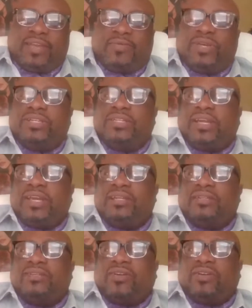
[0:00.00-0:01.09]
in which
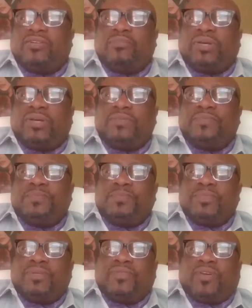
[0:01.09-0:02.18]
I talked about
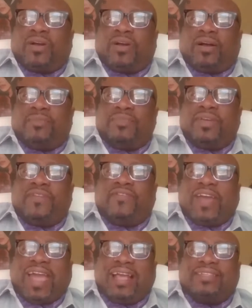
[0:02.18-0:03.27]

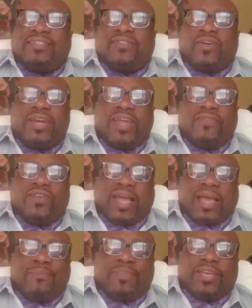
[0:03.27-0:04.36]
facts are
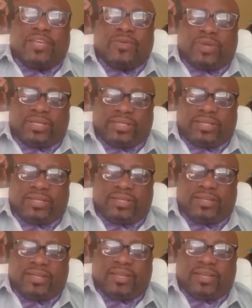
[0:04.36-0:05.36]
never ambiguous.